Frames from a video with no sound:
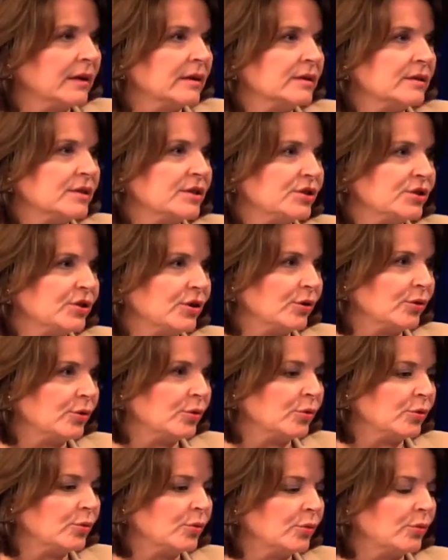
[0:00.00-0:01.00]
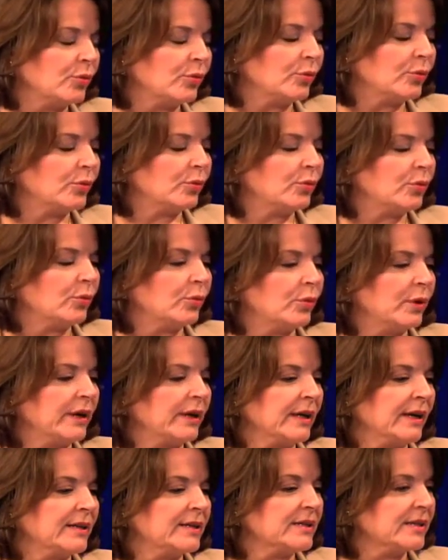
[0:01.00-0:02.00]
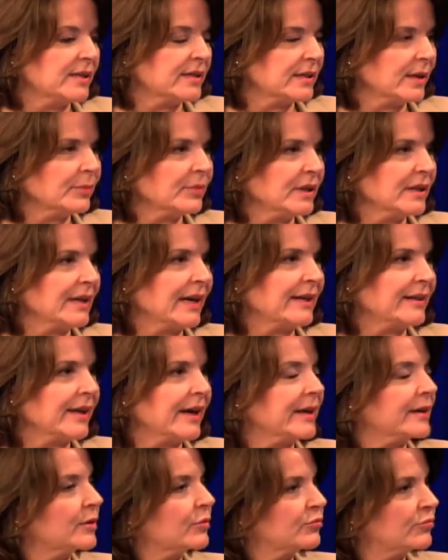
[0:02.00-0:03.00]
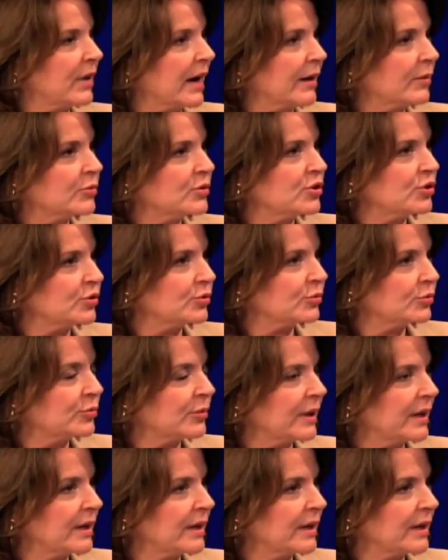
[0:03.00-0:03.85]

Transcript: So when I see something like that around you,